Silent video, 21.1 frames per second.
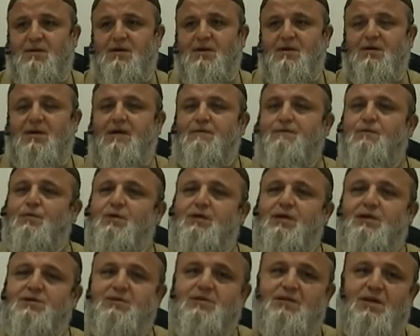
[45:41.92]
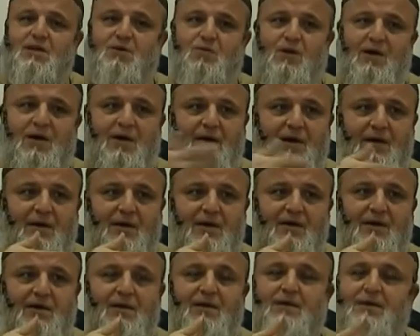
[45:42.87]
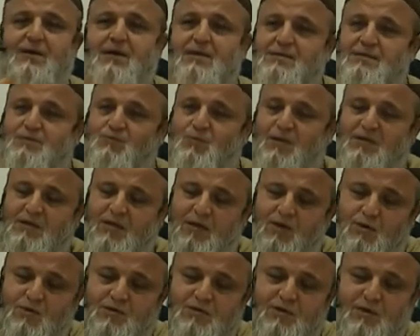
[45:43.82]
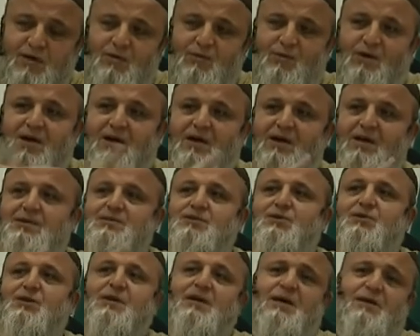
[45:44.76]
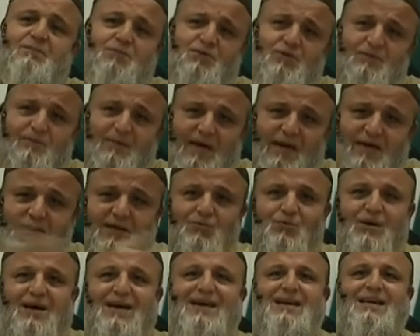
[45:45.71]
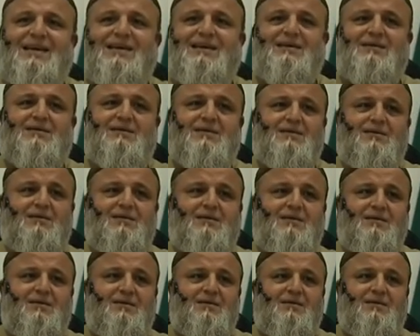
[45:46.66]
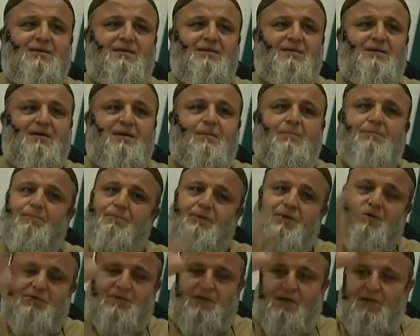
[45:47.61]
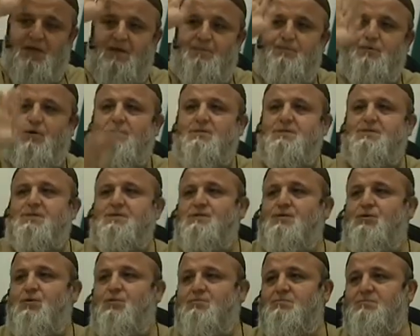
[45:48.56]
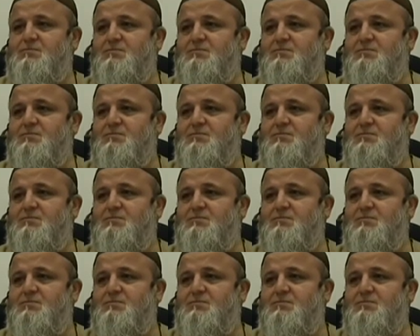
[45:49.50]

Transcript: Therefore they just acquire. Yes, what they're going to acquire is going to come to them anyway, because Allah promises so.